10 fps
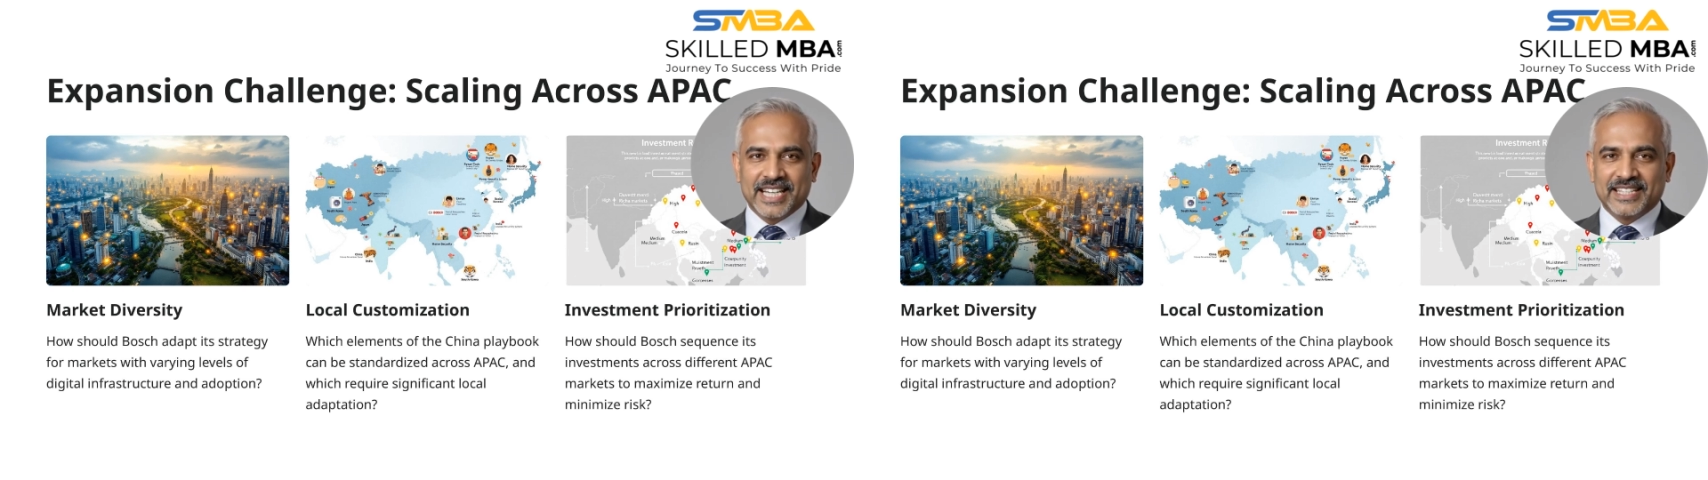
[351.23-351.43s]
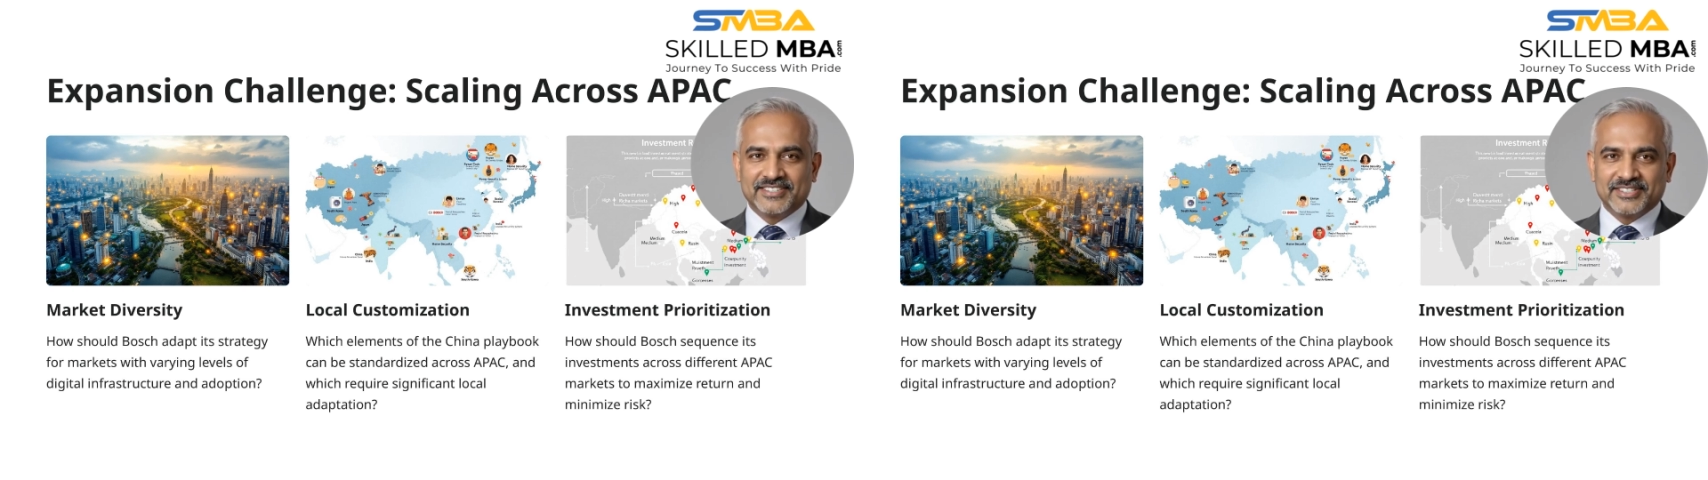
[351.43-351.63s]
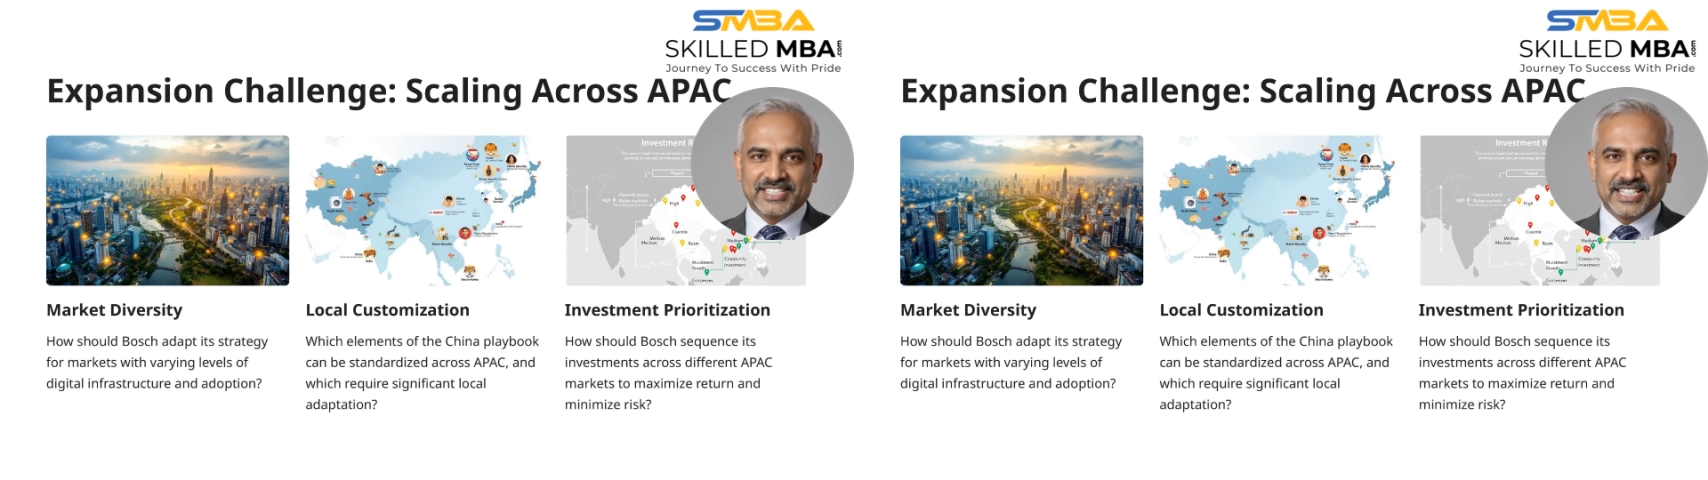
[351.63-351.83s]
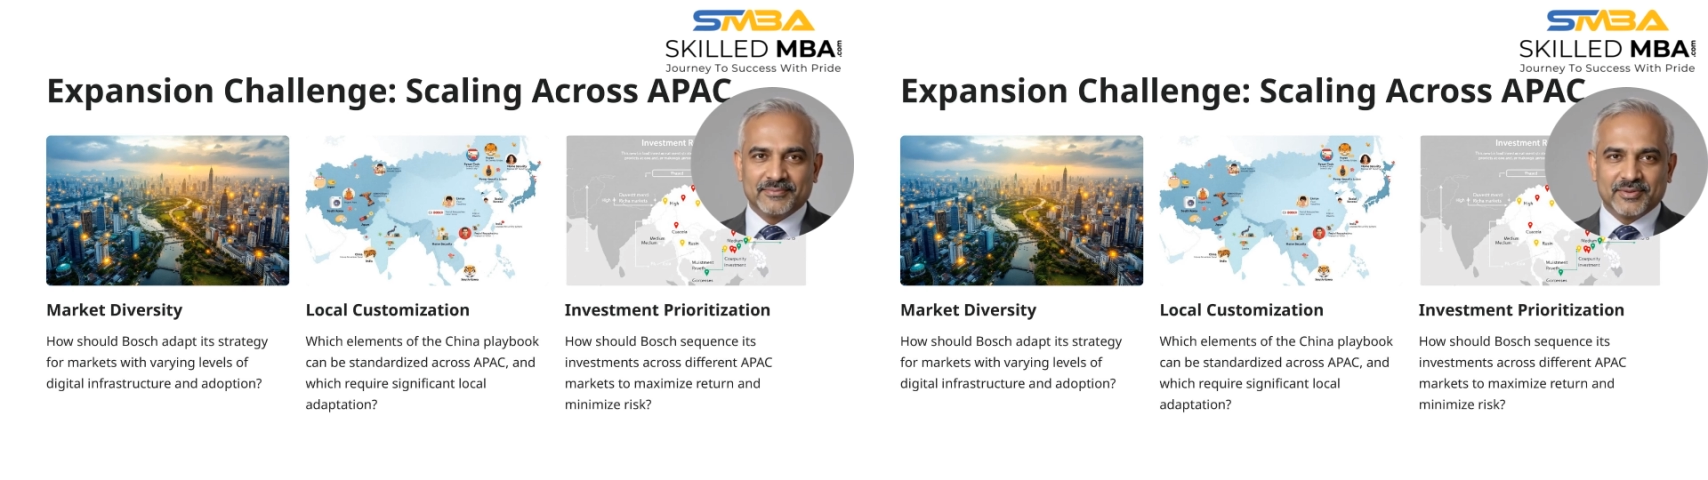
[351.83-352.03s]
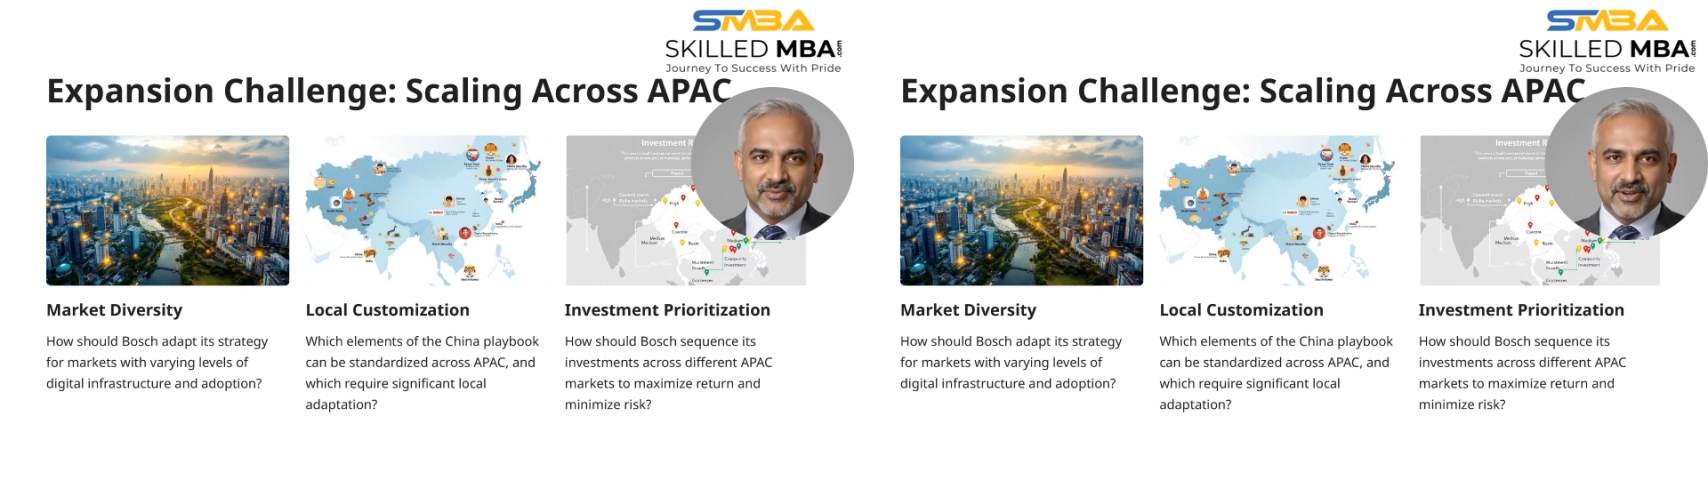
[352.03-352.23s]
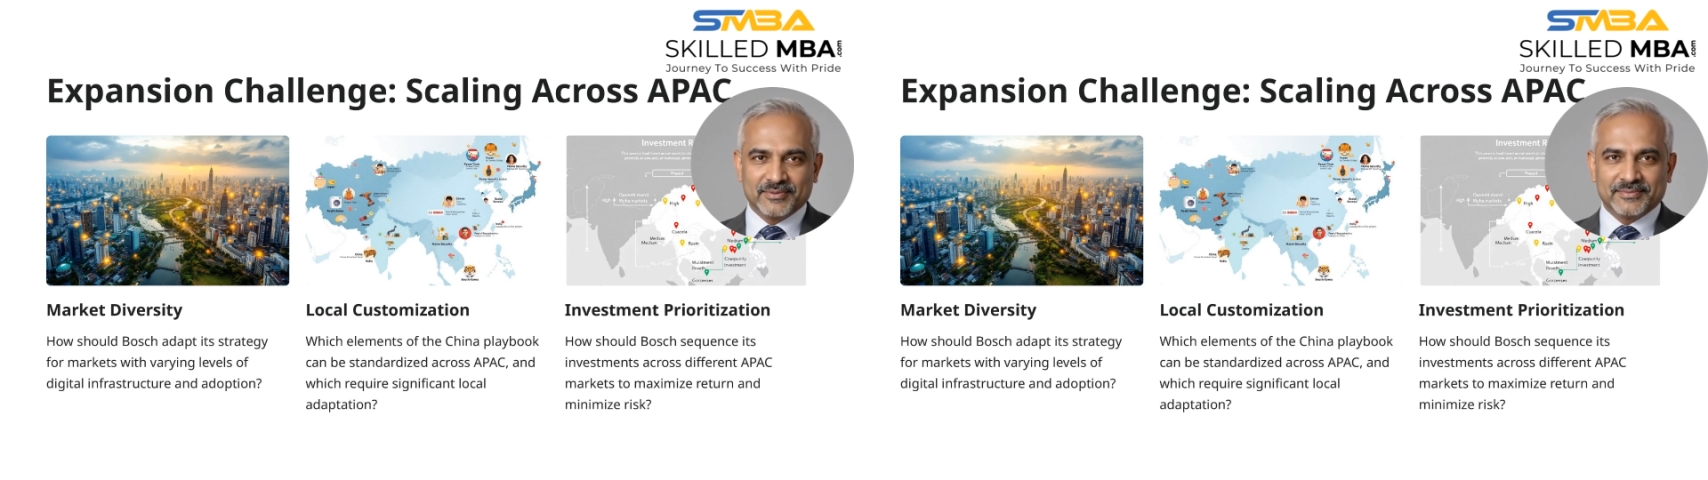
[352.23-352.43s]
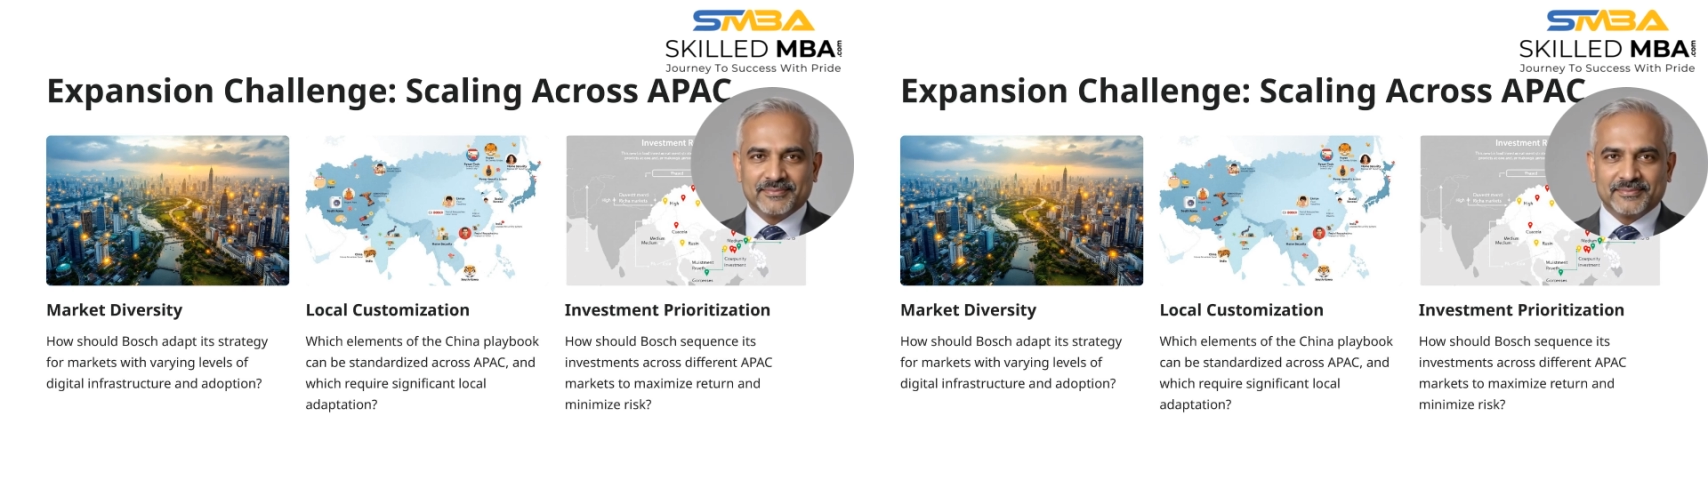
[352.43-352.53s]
and sustainable growth.